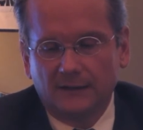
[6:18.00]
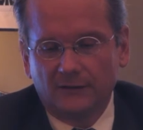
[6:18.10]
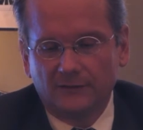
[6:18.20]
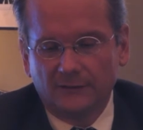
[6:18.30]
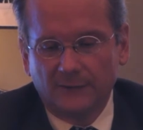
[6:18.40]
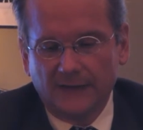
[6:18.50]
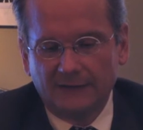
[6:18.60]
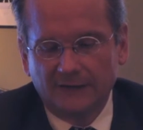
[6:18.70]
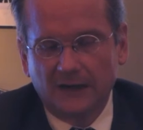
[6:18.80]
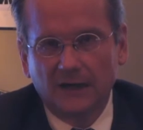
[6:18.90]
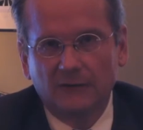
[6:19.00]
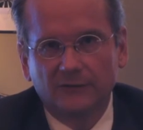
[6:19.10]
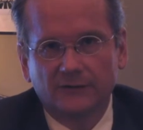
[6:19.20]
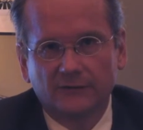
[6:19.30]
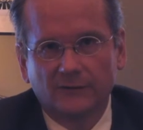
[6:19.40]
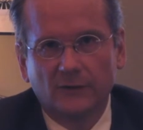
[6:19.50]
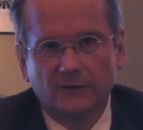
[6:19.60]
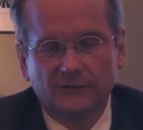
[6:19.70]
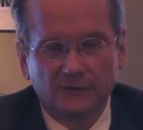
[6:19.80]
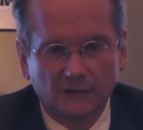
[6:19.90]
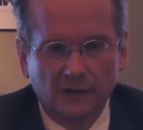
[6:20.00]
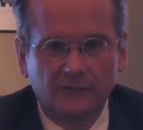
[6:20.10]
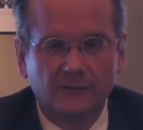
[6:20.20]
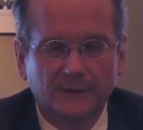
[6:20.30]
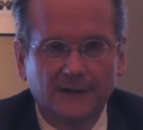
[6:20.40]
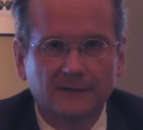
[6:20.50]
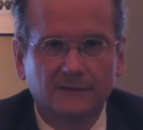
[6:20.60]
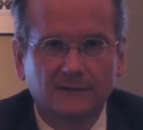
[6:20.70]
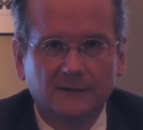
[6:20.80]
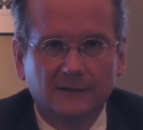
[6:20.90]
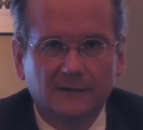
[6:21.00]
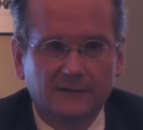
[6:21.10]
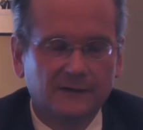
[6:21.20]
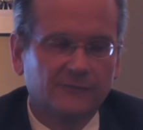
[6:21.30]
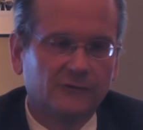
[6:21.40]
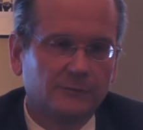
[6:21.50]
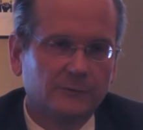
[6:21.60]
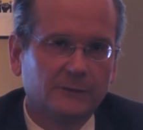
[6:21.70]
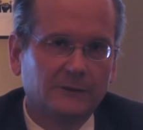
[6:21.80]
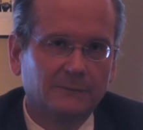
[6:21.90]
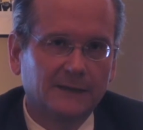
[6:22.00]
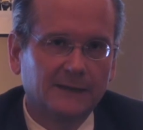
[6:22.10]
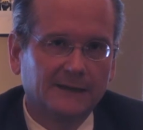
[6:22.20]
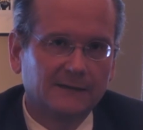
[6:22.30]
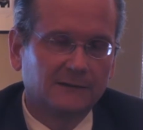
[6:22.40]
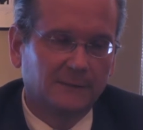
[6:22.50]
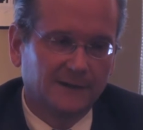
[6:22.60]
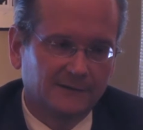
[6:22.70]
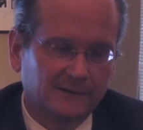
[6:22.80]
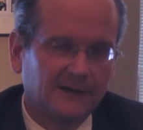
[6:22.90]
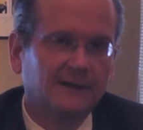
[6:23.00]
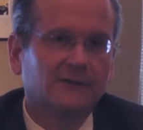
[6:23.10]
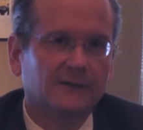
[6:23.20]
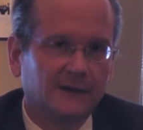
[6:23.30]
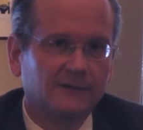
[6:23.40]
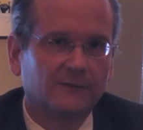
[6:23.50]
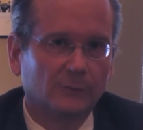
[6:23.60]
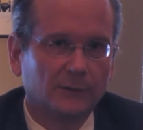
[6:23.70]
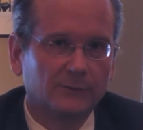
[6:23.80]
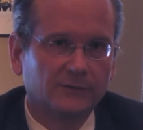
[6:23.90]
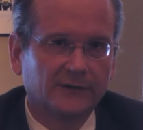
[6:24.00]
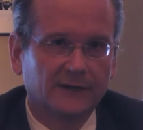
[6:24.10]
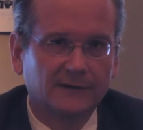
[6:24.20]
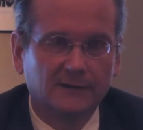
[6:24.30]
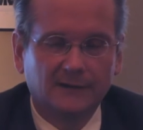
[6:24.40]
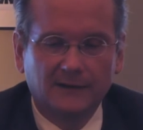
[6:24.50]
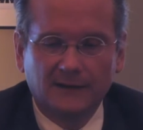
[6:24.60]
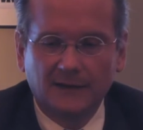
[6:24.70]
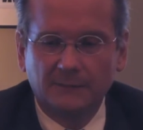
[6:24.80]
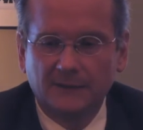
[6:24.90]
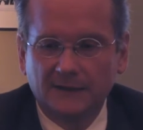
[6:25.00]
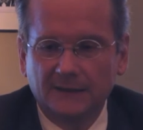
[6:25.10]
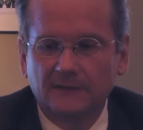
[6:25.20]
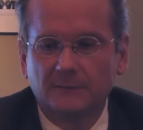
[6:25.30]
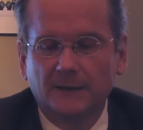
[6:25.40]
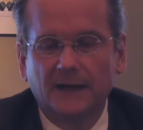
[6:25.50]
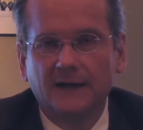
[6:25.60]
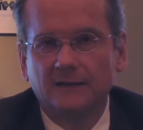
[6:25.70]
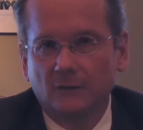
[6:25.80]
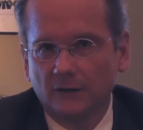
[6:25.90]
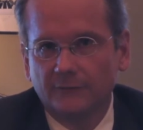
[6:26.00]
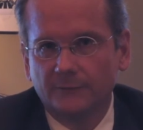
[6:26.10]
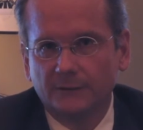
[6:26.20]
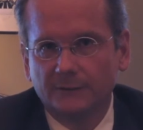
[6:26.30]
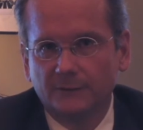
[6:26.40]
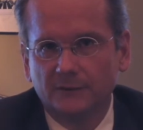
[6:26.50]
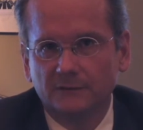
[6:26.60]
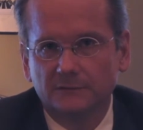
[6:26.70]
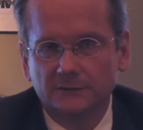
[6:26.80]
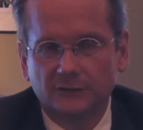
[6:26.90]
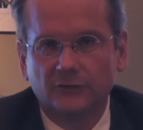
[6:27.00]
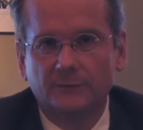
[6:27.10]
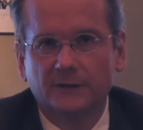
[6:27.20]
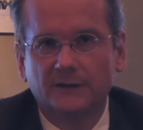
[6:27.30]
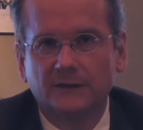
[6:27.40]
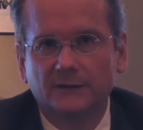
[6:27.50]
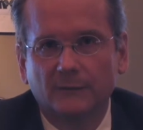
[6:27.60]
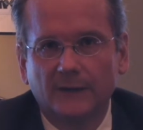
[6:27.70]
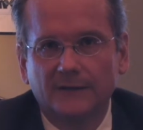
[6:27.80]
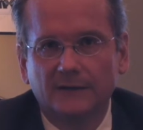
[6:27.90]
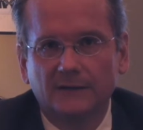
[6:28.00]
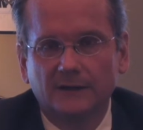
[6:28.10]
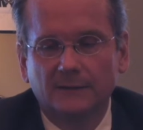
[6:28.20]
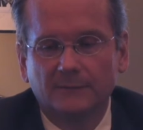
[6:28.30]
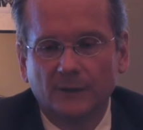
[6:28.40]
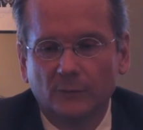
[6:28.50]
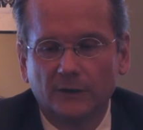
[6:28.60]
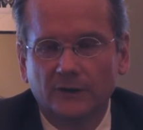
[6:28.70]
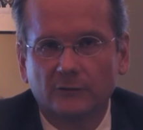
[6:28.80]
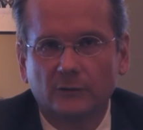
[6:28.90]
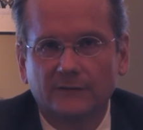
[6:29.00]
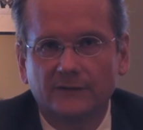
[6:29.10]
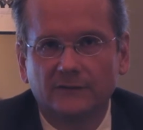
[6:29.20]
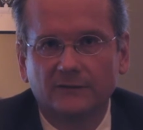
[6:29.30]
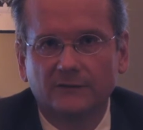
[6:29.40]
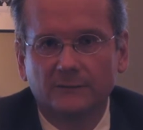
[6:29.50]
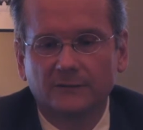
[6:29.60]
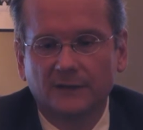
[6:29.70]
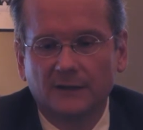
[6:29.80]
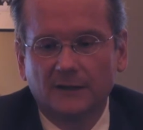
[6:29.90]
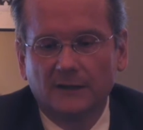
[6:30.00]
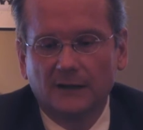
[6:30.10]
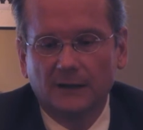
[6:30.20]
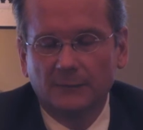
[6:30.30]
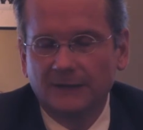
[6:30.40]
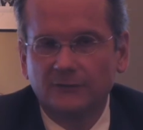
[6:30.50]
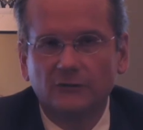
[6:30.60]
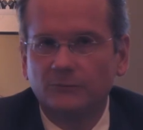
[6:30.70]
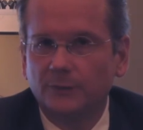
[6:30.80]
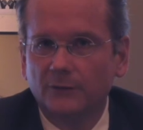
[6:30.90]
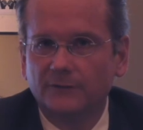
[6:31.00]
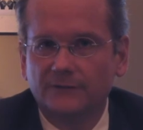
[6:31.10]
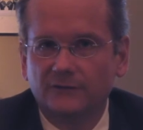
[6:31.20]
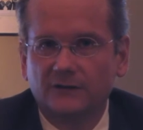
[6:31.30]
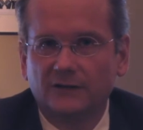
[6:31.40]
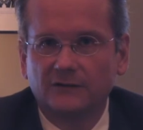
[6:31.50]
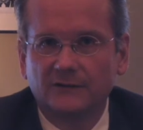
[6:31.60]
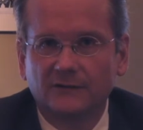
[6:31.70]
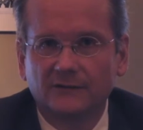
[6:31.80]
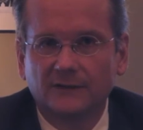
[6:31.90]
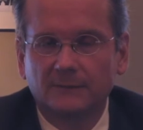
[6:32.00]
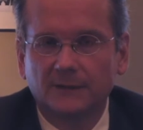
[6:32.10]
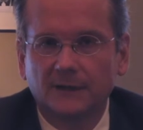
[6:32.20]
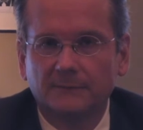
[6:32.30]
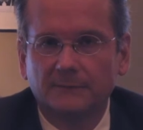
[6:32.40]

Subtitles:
so that we have a Congress that's focused and talks about the difference between being elected by the tiniest slice of the 1% and being elected by all of the people contributing in the way that they would under one of these systems. We have to do both of these changes at the same time.